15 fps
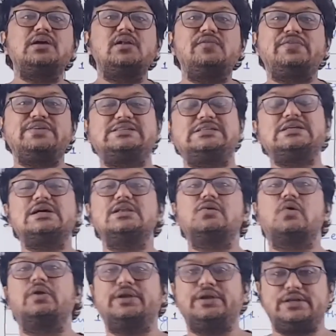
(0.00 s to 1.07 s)
physical
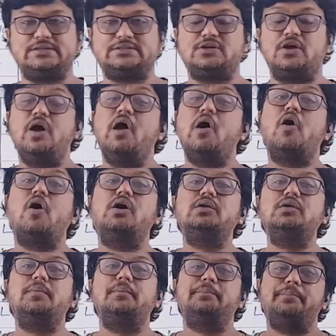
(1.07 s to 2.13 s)
quantities
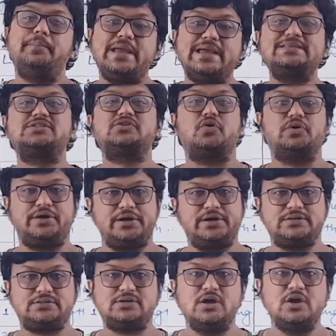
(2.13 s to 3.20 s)
or base
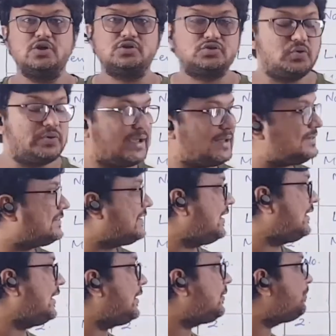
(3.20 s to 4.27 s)
quantities. So you can say
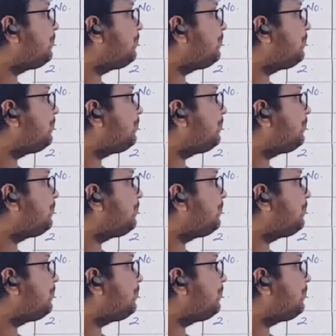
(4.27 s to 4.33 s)
that